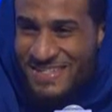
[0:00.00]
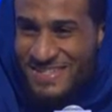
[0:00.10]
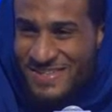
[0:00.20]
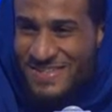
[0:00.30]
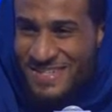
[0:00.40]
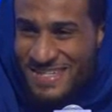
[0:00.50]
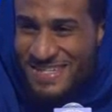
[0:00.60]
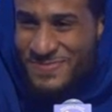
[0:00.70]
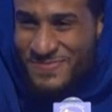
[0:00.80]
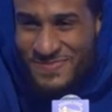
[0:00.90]
So
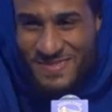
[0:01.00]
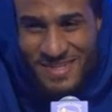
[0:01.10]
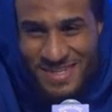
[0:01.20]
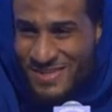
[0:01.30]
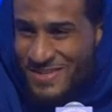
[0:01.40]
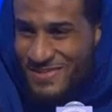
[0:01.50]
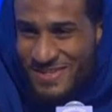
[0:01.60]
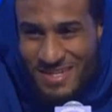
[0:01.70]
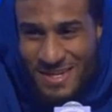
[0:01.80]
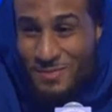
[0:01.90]
um, you know,
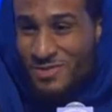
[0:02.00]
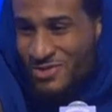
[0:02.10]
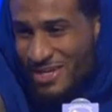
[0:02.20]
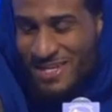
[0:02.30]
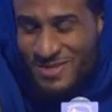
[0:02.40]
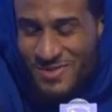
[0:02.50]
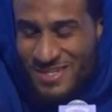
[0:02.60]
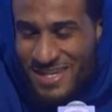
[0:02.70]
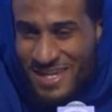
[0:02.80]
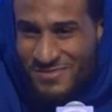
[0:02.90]
I'm gonna try to catch one
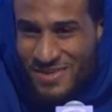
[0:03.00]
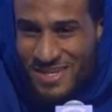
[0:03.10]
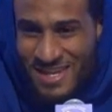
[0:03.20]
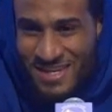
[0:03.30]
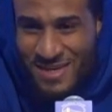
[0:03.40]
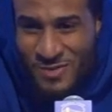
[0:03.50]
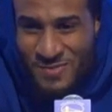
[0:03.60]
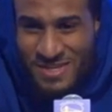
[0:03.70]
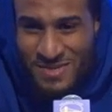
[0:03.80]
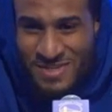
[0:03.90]
of the games if I can. I hope
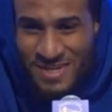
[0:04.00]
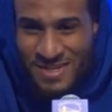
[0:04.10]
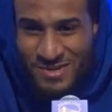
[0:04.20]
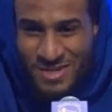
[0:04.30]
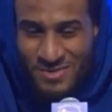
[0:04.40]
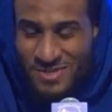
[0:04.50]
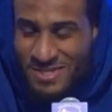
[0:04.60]
he comes down here and catch